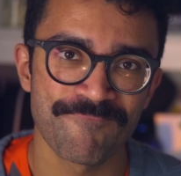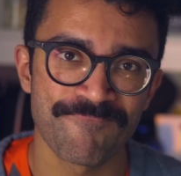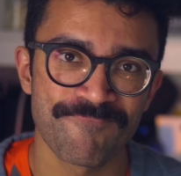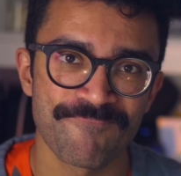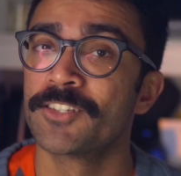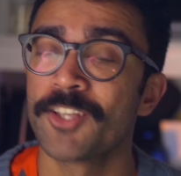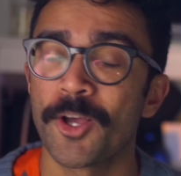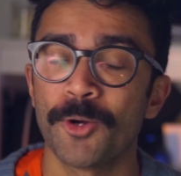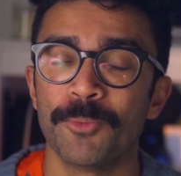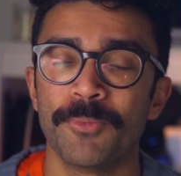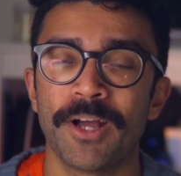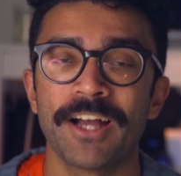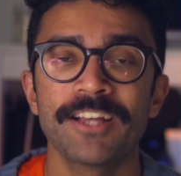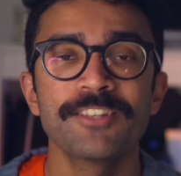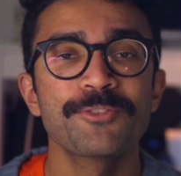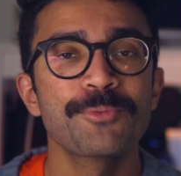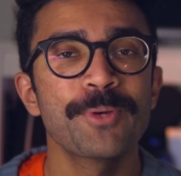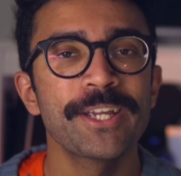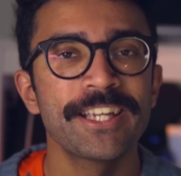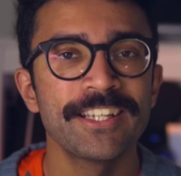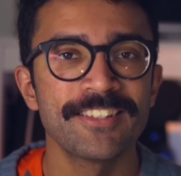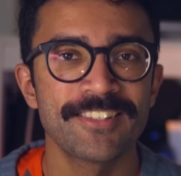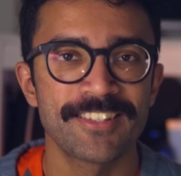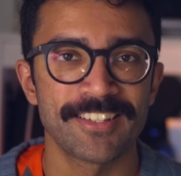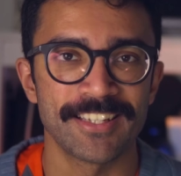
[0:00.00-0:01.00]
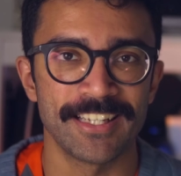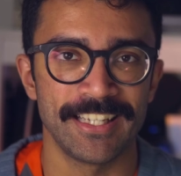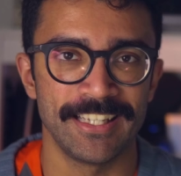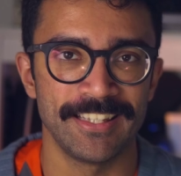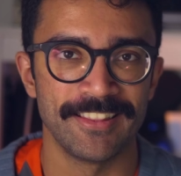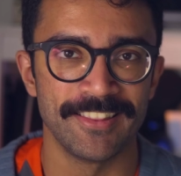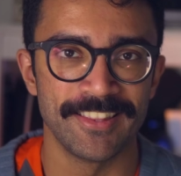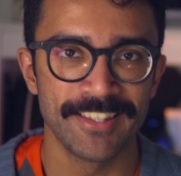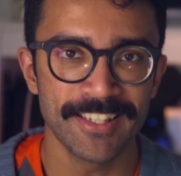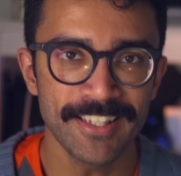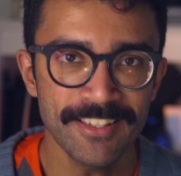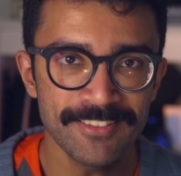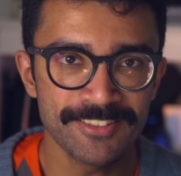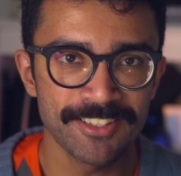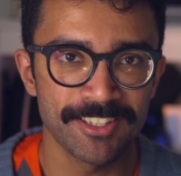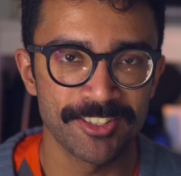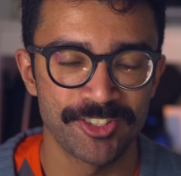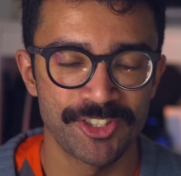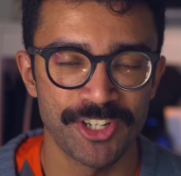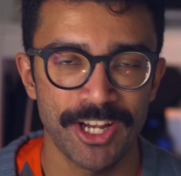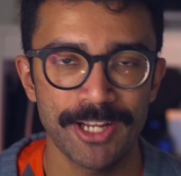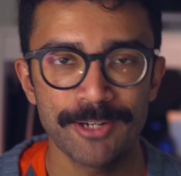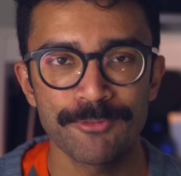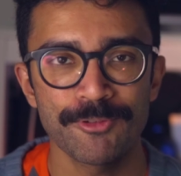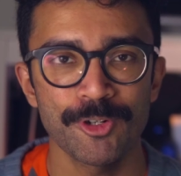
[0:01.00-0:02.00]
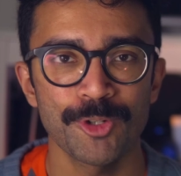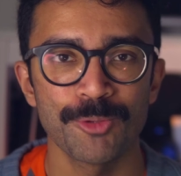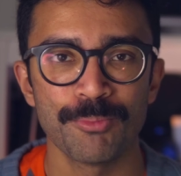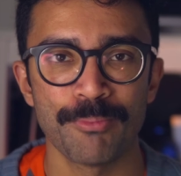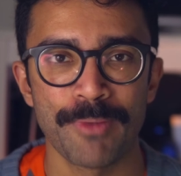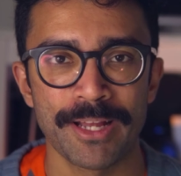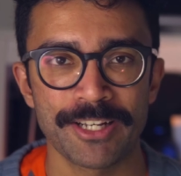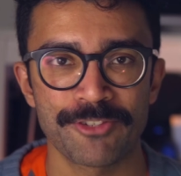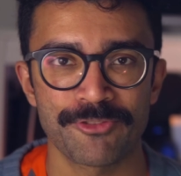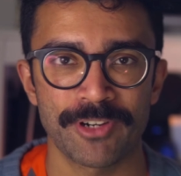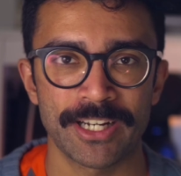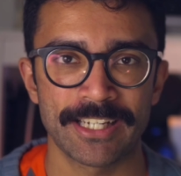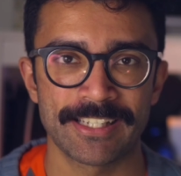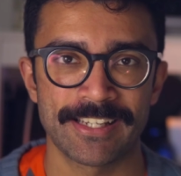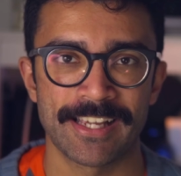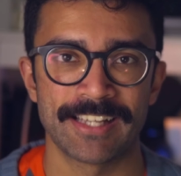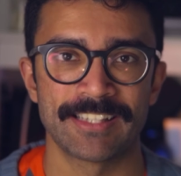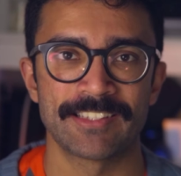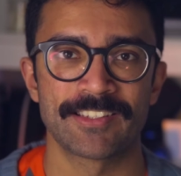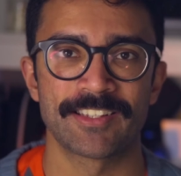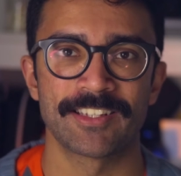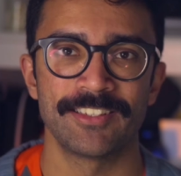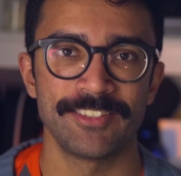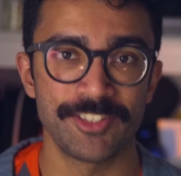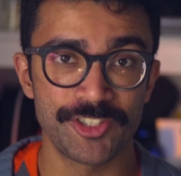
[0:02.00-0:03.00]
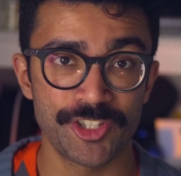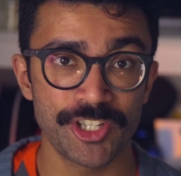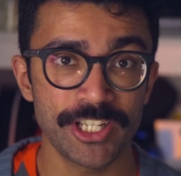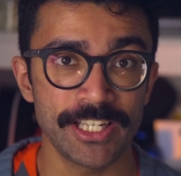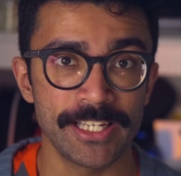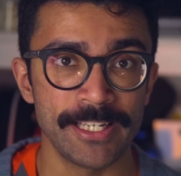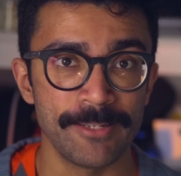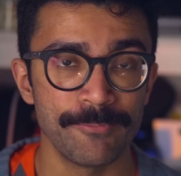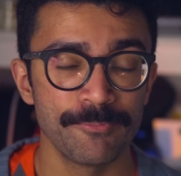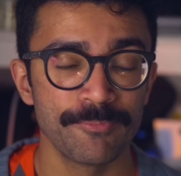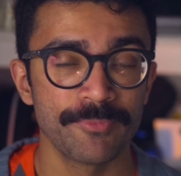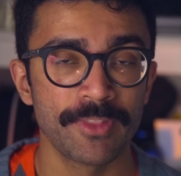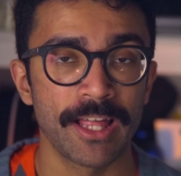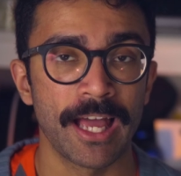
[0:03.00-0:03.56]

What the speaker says: So, as we can see, this general metric tensor G